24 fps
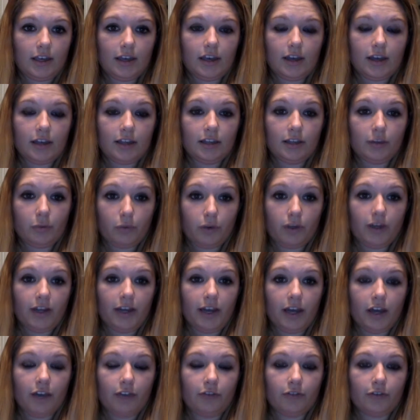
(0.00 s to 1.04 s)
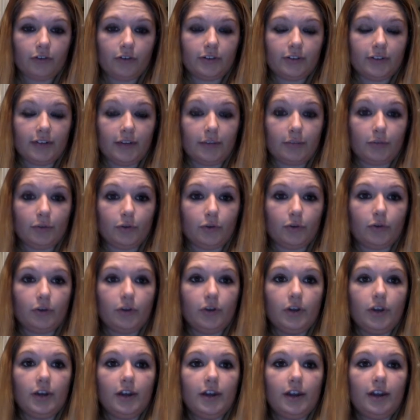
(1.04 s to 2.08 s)
and the One Health, for example,
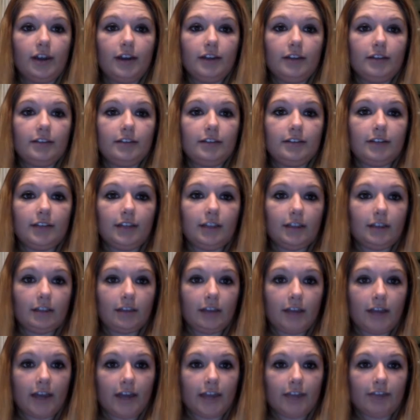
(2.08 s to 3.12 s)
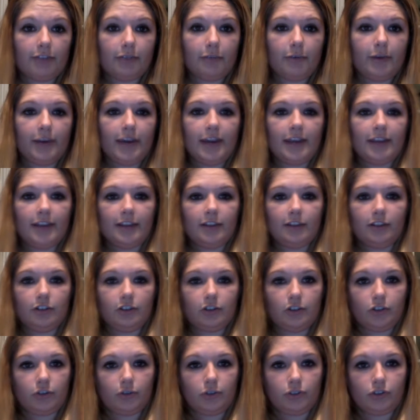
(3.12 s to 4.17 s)
didn't like the way that the
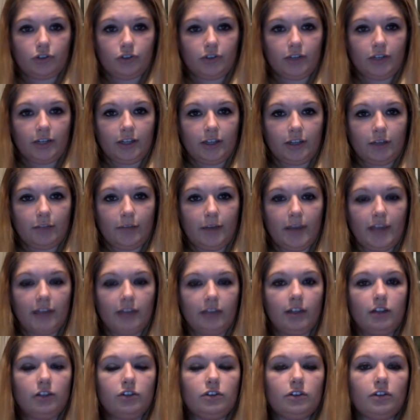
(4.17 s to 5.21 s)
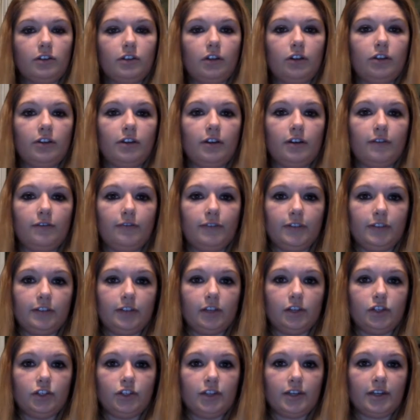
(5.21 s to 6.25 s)
nurse was treating their patient, so the
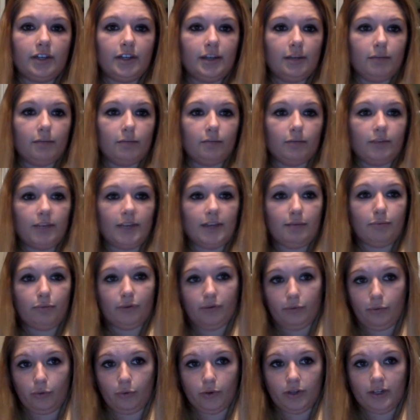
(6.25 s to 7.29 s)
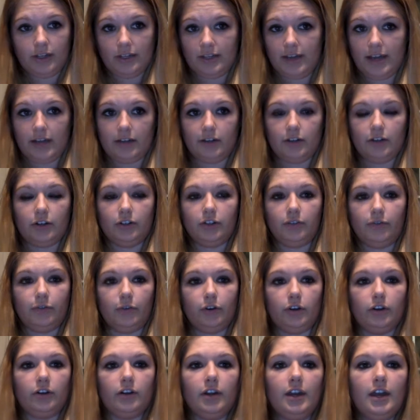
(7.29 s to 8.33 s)
physician can keep reporting that nurse
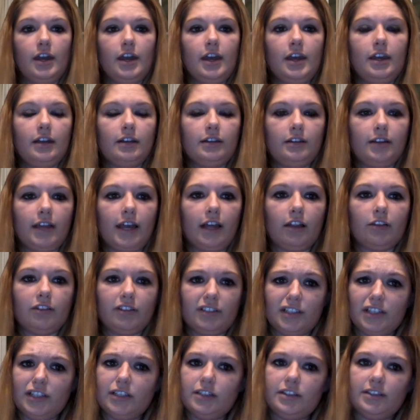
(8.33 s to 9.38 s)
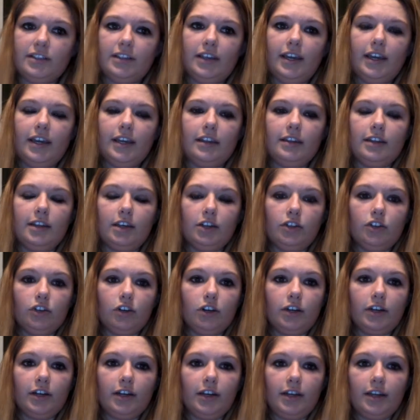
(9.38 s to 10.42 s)
for negligence, and the
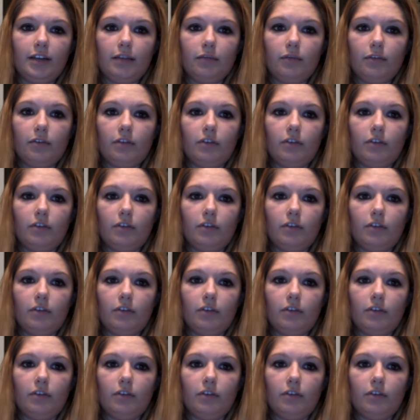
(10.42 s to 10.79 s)
attorney,